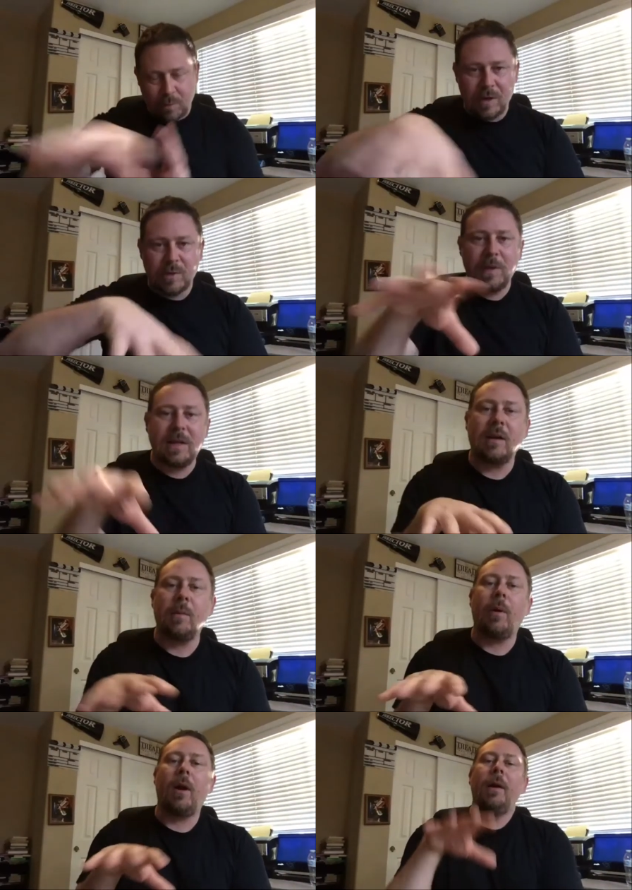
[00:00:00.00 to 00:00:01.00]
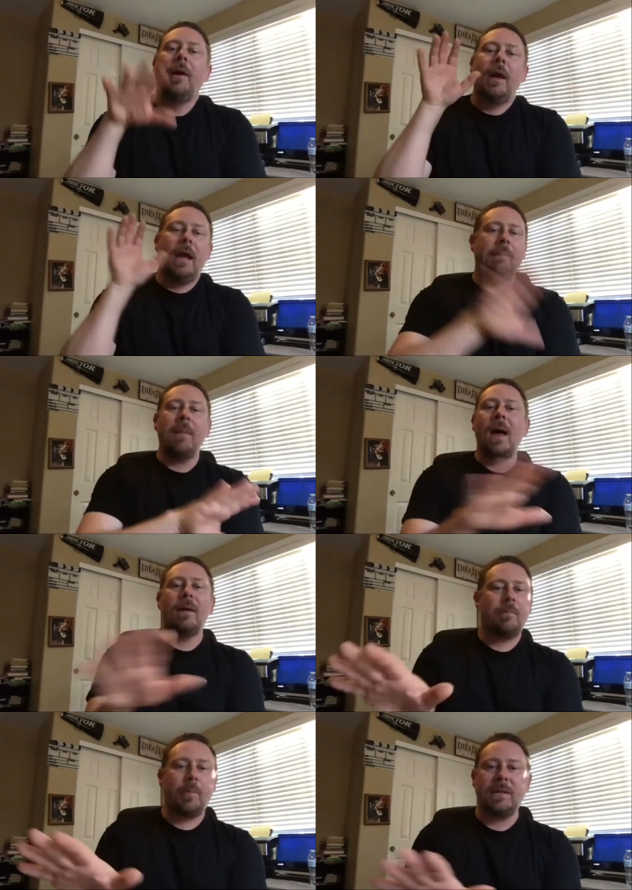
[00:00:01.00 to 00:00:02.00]
being a part. And I'm not
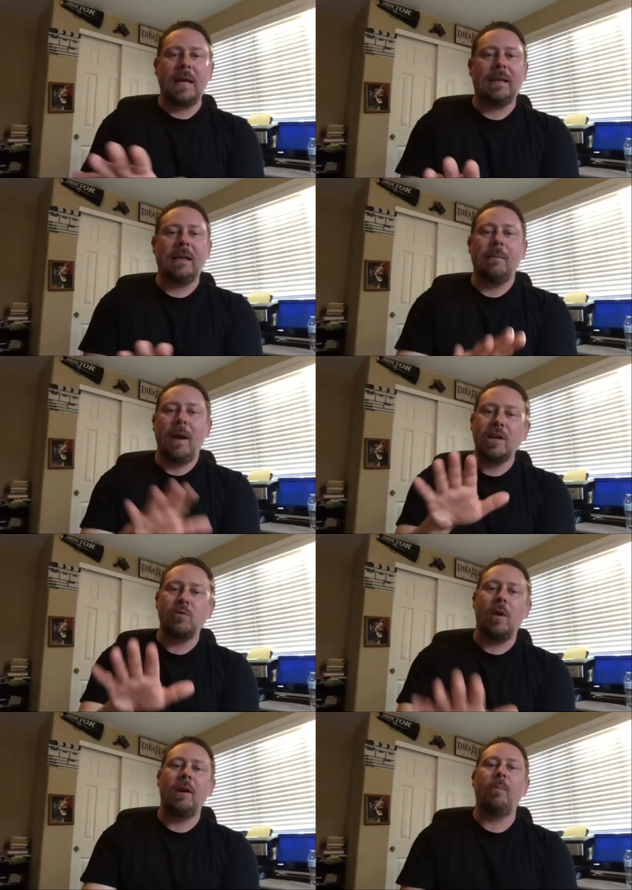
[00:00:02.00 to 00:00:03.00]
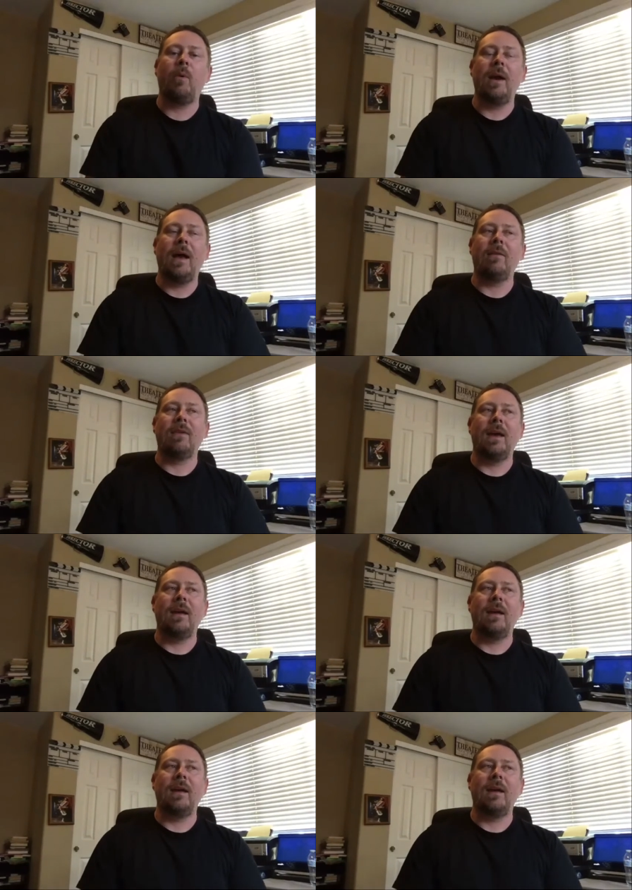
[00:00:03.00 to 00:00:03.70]
protecting them. I just wanted to point out that